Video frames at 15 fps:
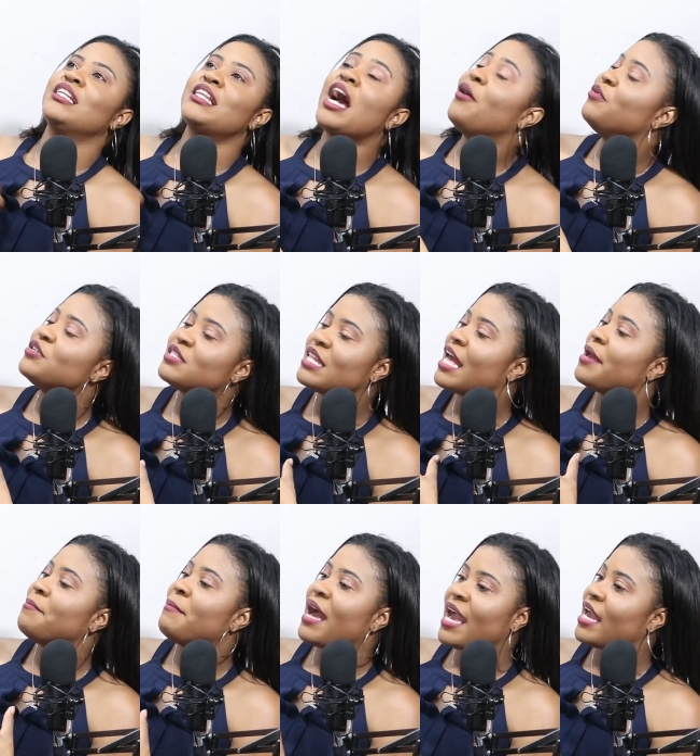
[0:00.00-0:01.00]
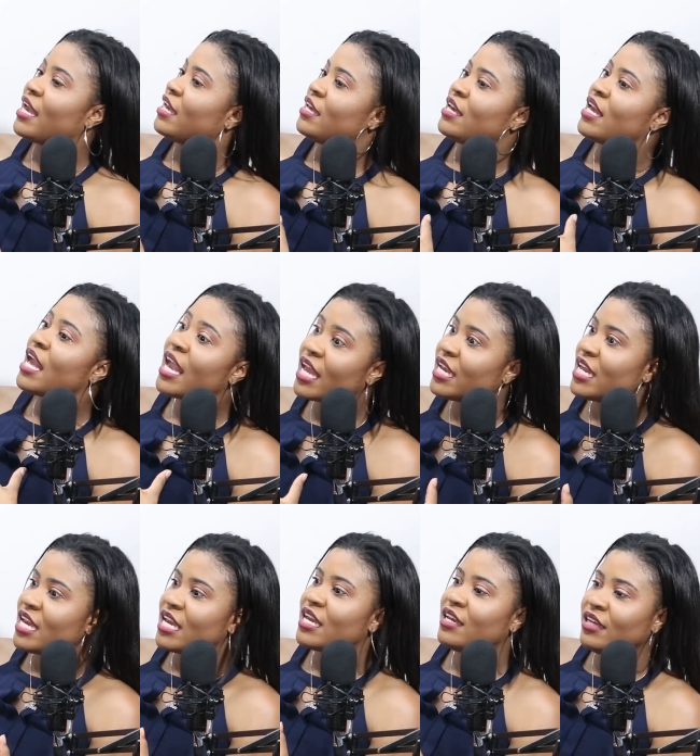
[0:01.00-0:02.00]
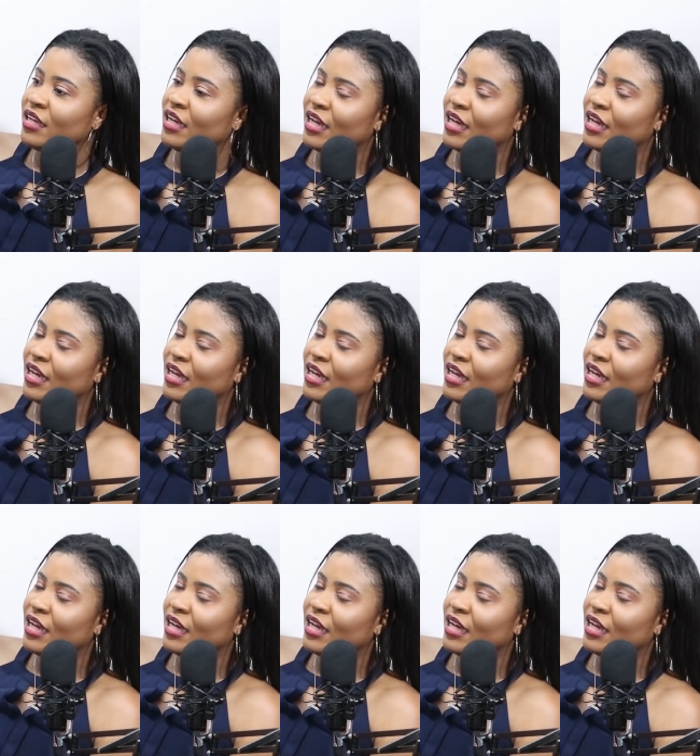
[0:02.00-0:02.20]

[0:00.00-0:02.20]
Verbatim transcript: that was like my heyday.